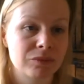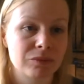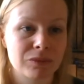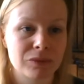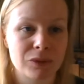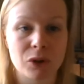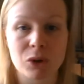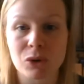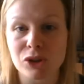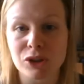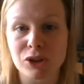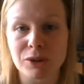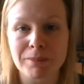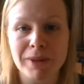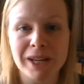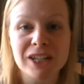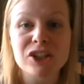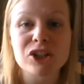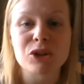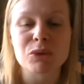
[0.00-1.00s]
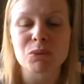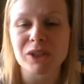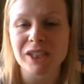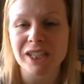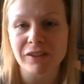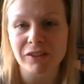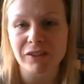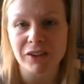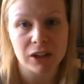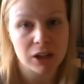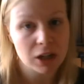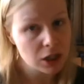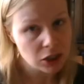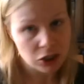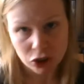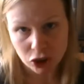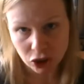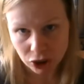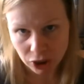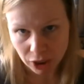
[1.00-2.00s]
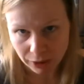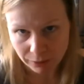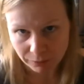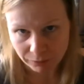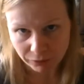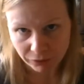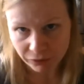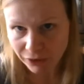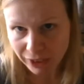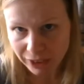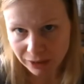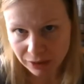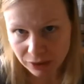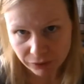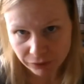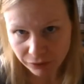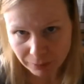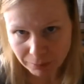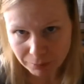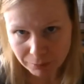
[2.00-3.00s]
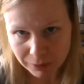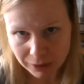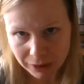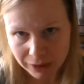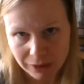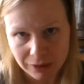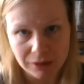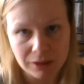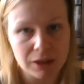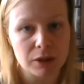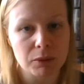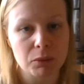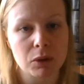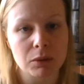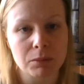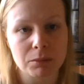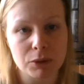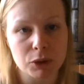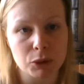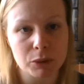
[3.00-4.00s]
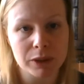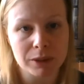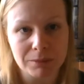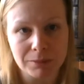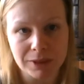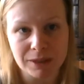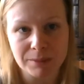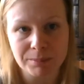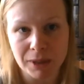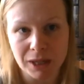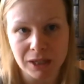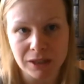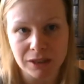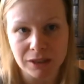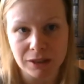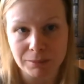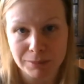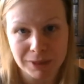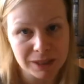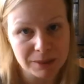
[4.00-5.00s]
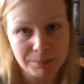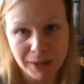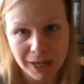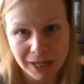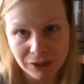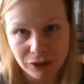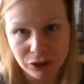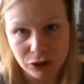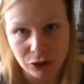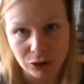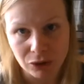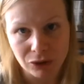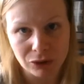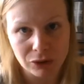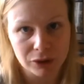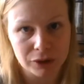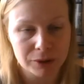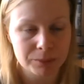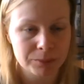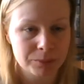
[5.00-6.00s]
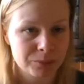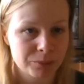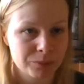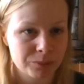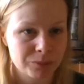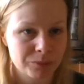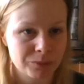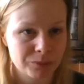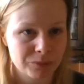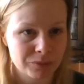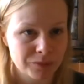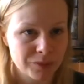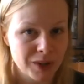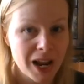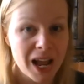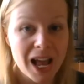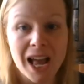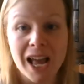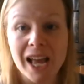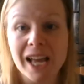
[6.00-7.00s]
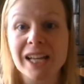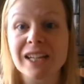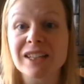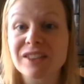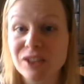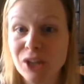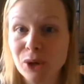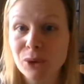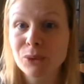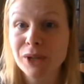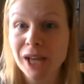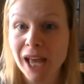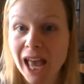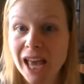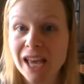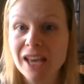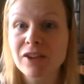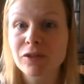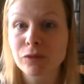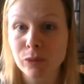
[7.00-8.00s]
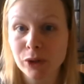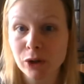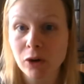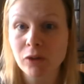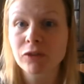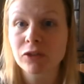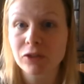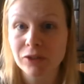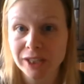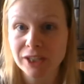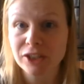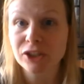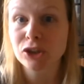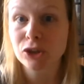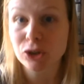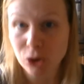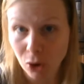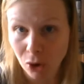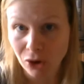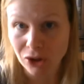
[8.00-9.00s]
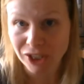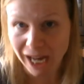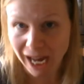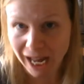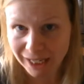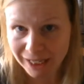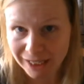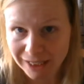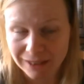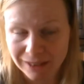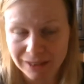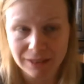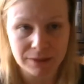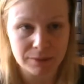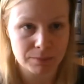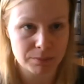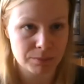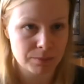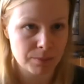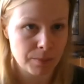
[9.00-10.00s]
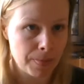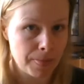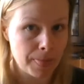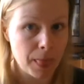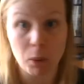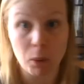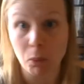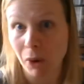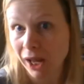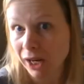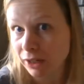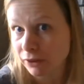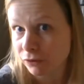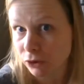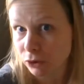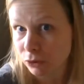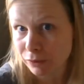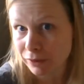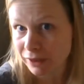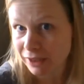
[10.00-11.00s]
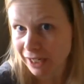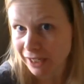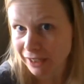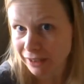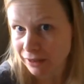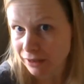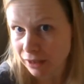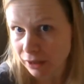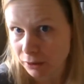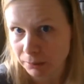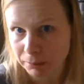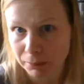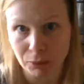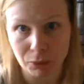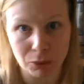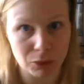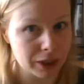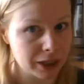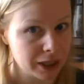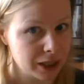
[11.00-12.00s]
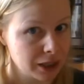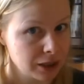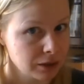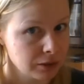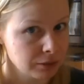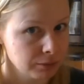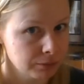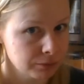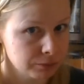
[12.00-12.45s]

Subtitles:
Not to mention whatever shame-faced fumblings go on between Miss Budd and Miss Bantock. "It's okay if we offer it to God, Alice." "Well, if you say so, Pauline."